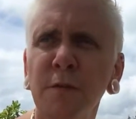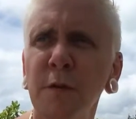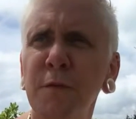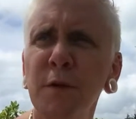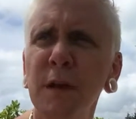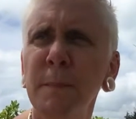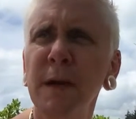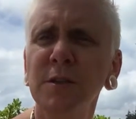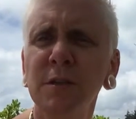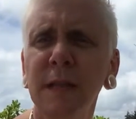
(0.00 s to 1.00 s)
So if you can
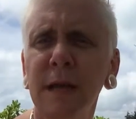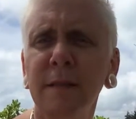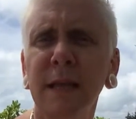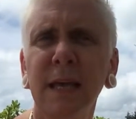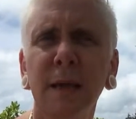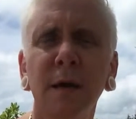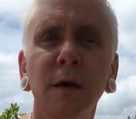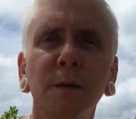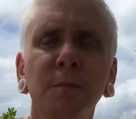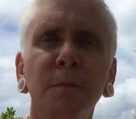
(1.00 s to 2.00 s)
imagine that the
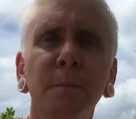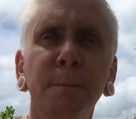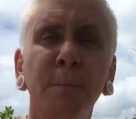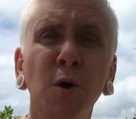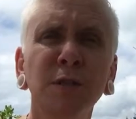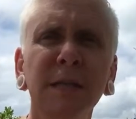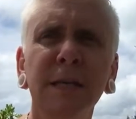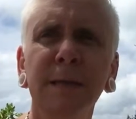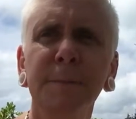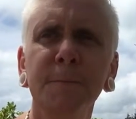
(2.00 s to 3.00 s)

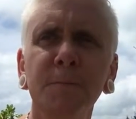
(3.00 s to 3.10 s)
body